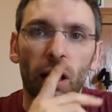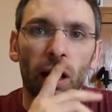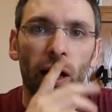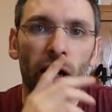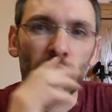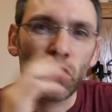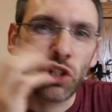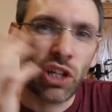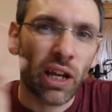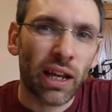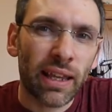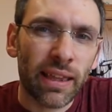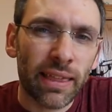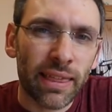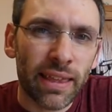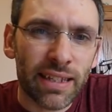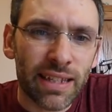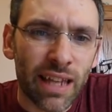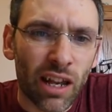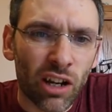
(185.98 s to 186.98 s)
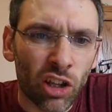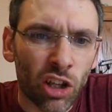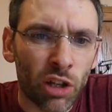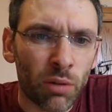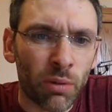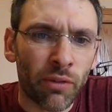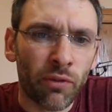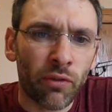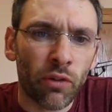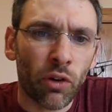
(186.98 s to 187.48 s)
Uh, checking things out a little
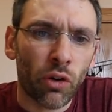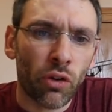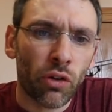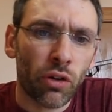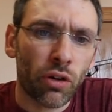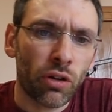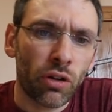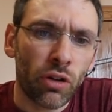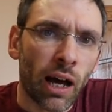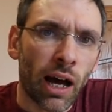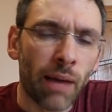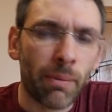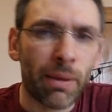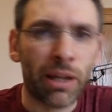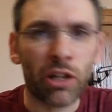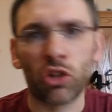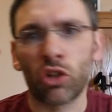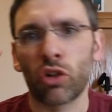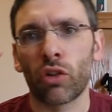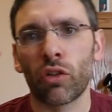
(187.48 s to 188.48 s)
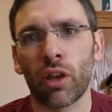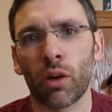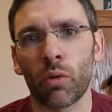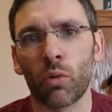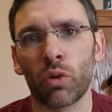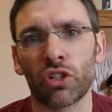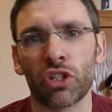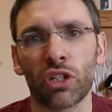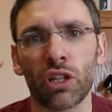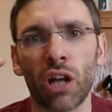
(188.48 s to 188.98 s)
bit further, I made sure there
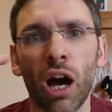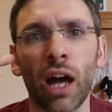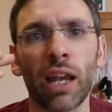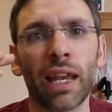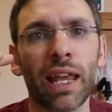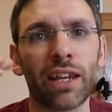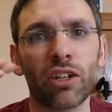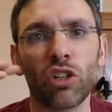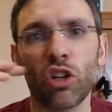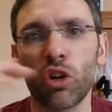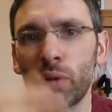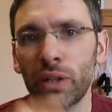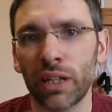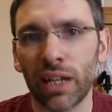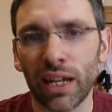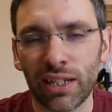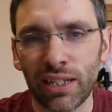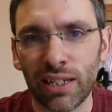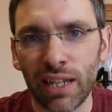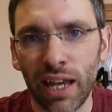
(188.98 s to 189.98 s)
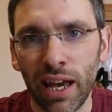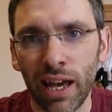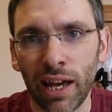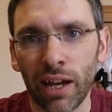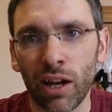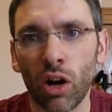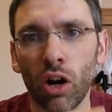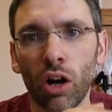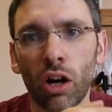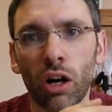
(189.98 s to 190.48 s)
was not a no index
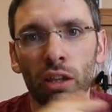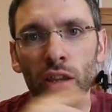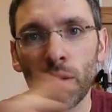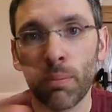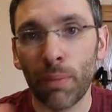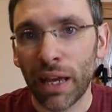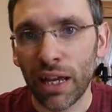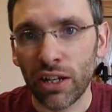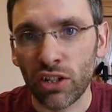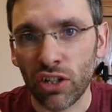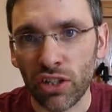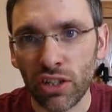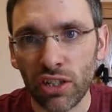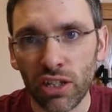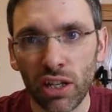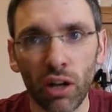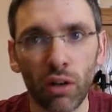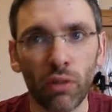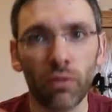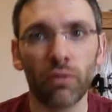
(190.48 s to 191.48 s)
tag on the page itself.